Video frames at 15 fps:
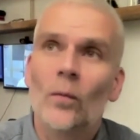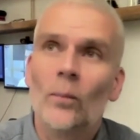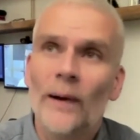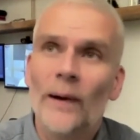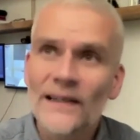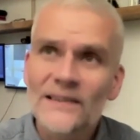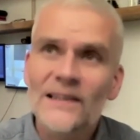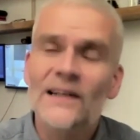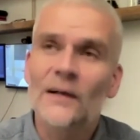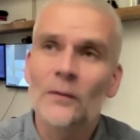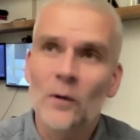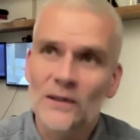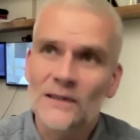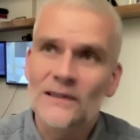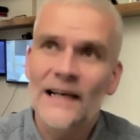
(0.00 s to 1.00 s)
basically,
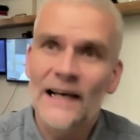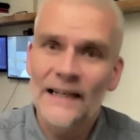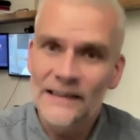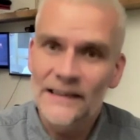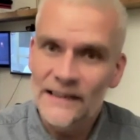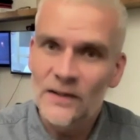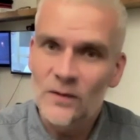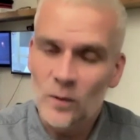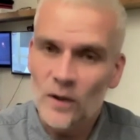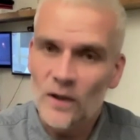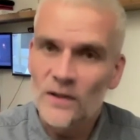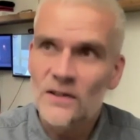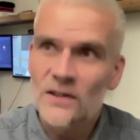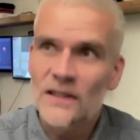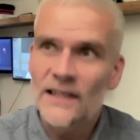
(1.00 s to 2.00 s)
what Stan did
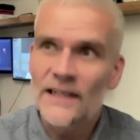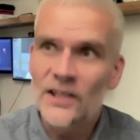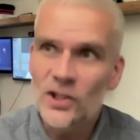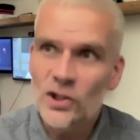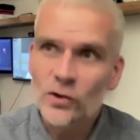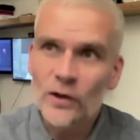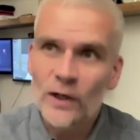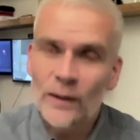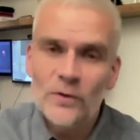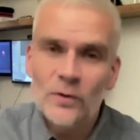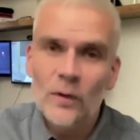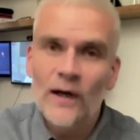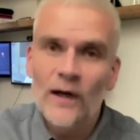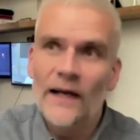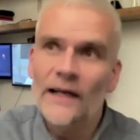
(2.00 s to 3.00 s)
was he stripped
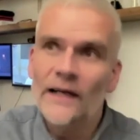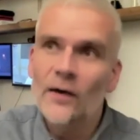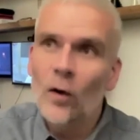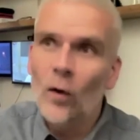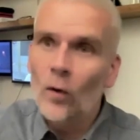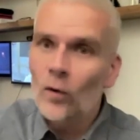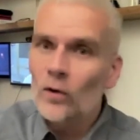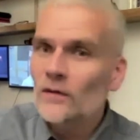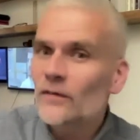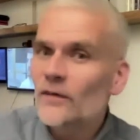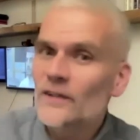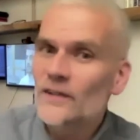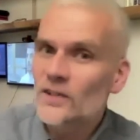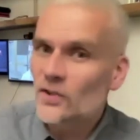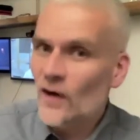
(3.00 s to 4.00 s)
away all of
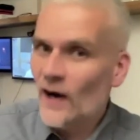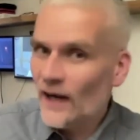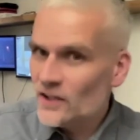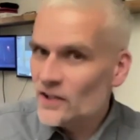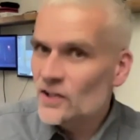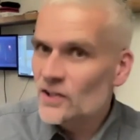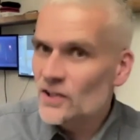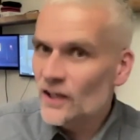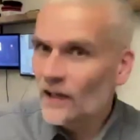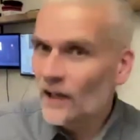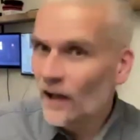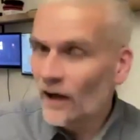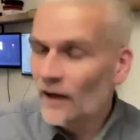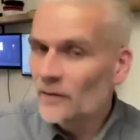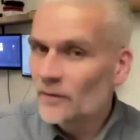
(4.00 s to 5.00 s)
the distractions in
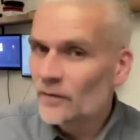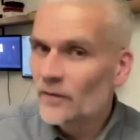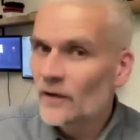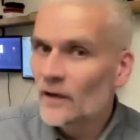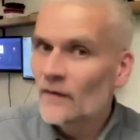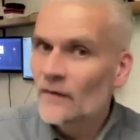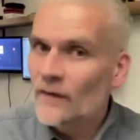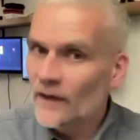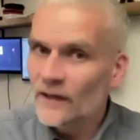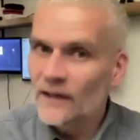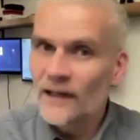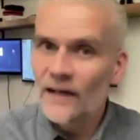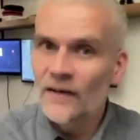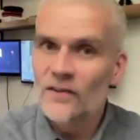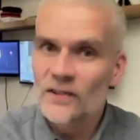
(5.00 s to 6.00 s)
life that
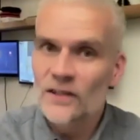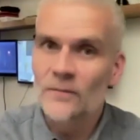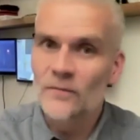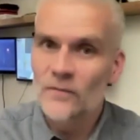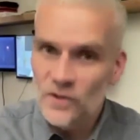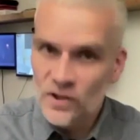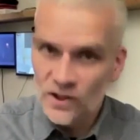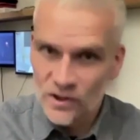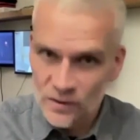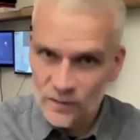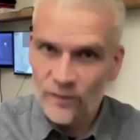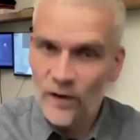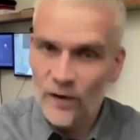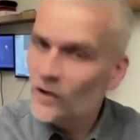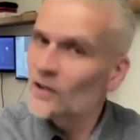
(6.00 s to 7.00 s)
allowed him just to
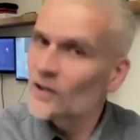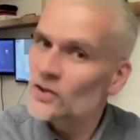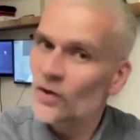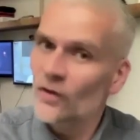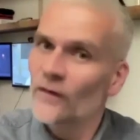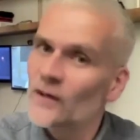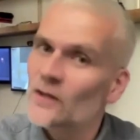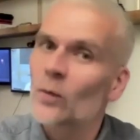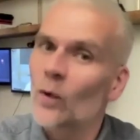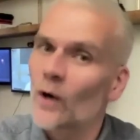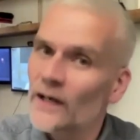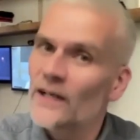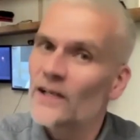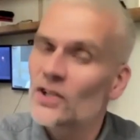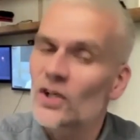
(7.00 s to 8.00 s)
focus on this
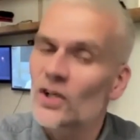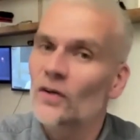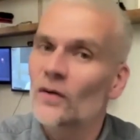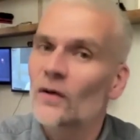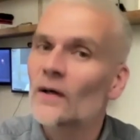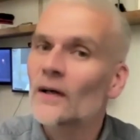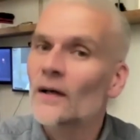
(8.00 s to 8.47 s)
one issue.